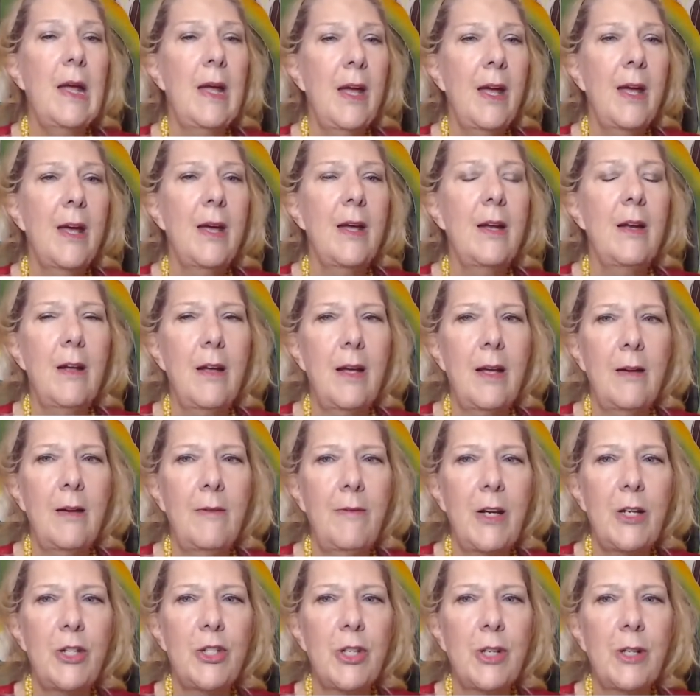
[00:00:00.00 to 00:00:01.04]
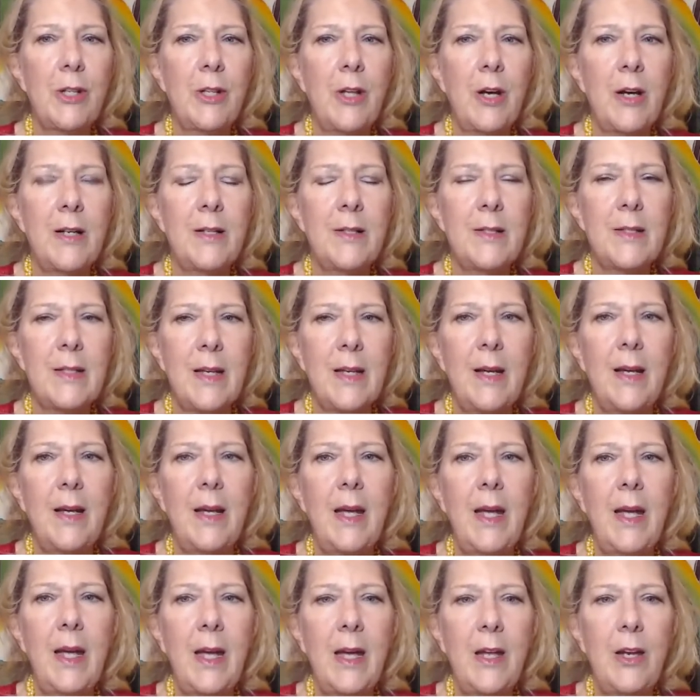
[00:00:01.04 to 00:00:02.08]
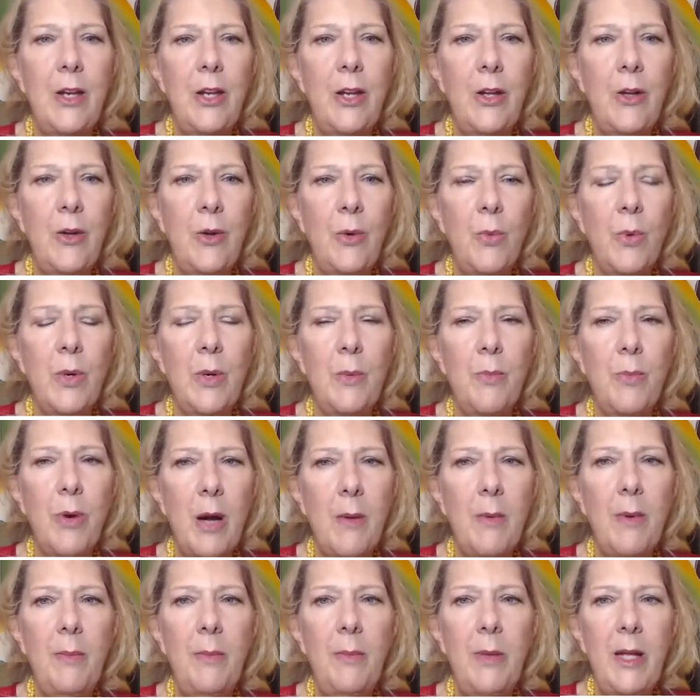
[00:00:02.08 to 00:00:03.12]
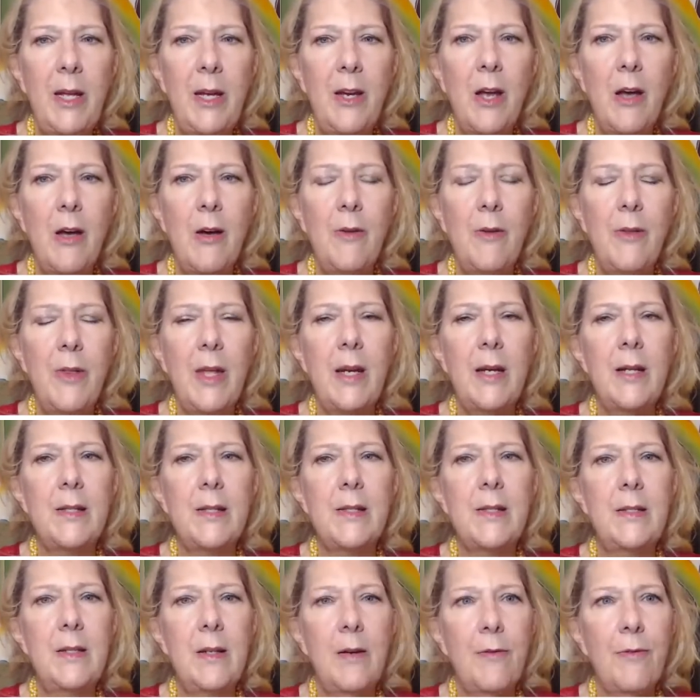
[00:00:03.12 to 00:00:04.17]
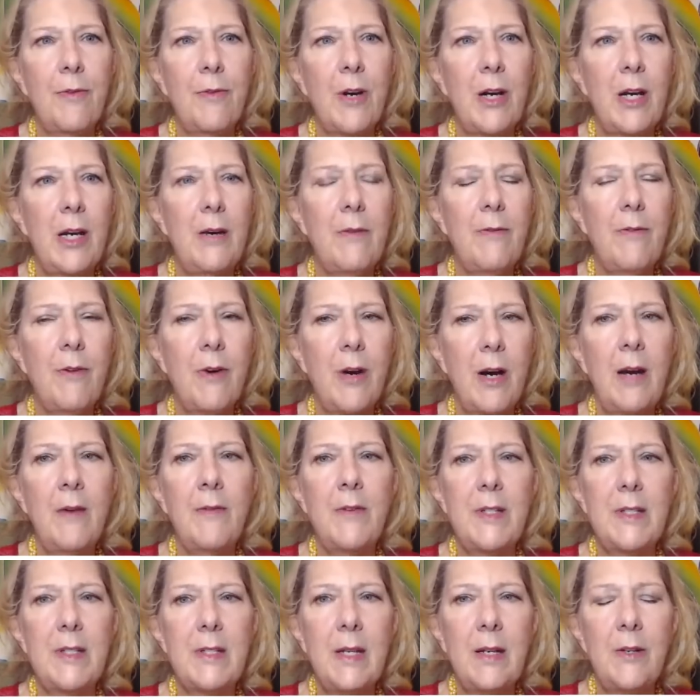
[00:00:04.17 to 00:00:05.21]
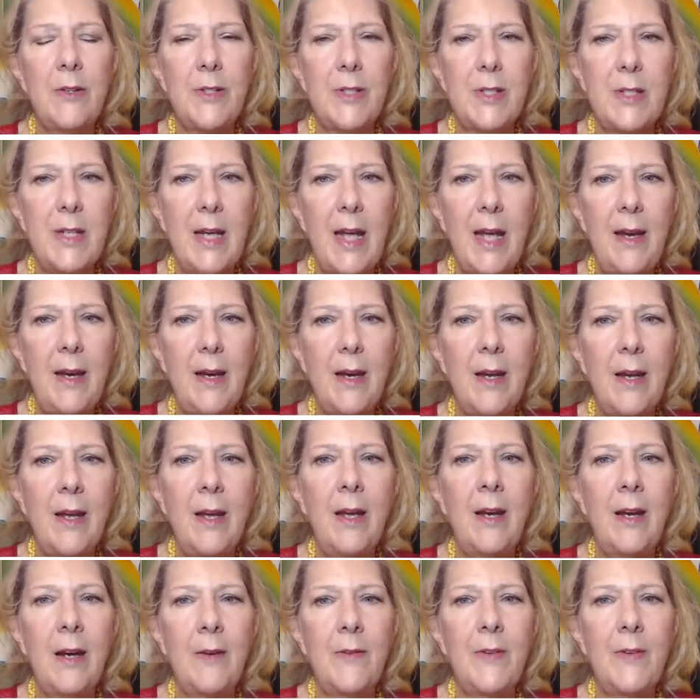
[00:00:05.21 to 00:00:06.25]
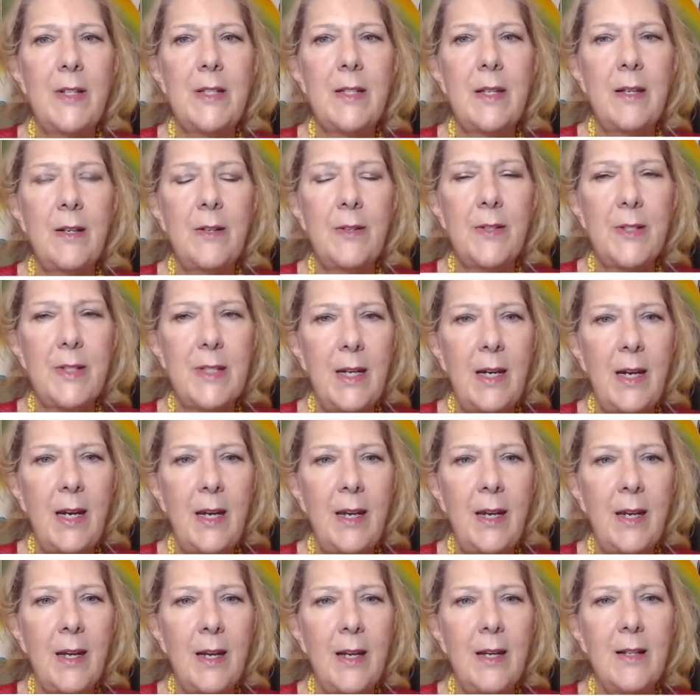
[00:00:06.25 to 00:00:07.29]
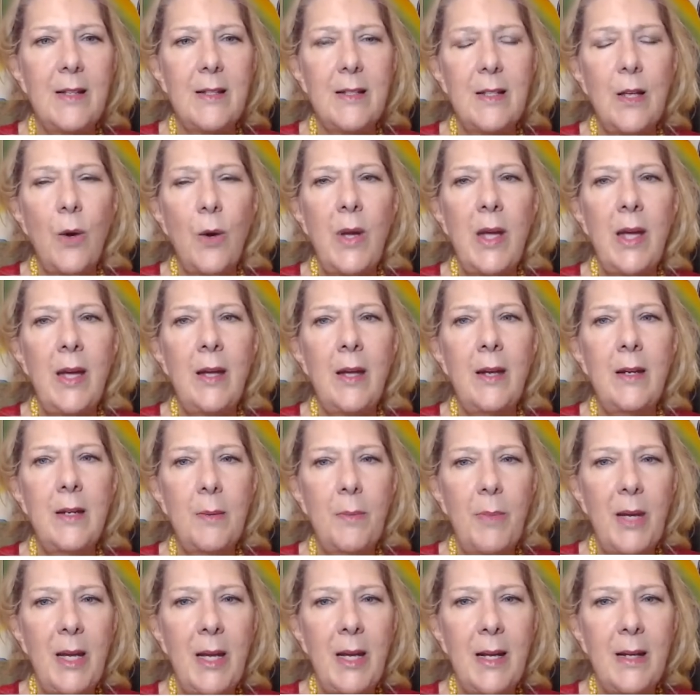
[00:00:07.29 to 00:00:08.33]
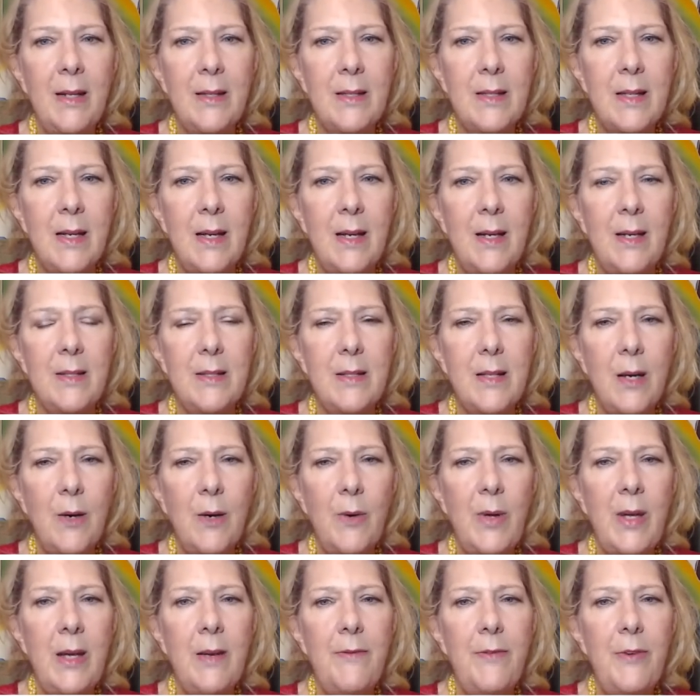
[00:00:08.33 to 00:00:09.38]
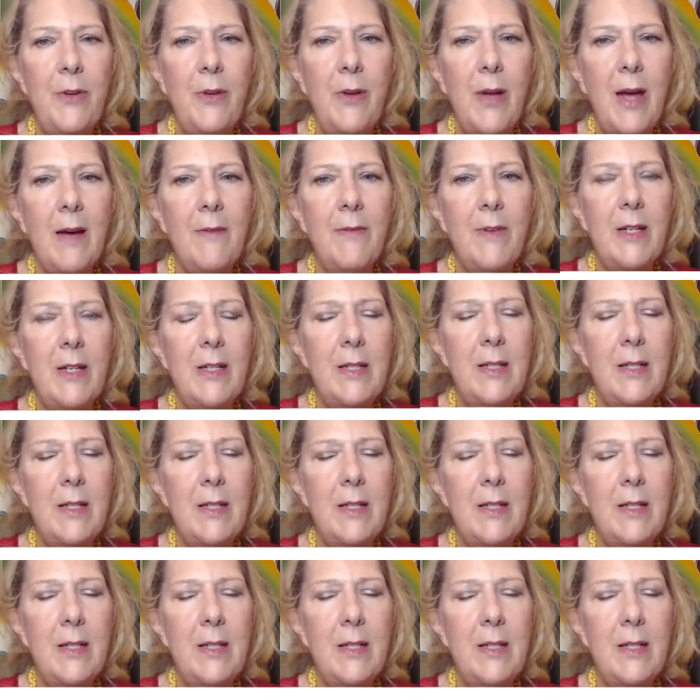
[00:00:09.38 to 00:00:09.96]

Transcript: and eviction laws. And you would probably know that it's different for every single state and every single city. So it depends. So if you have